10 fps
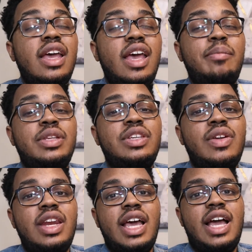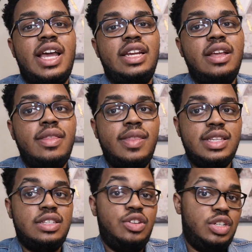episode 9,
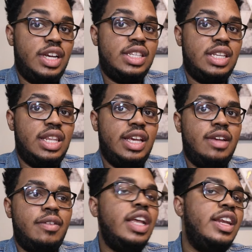this is your chance to leave.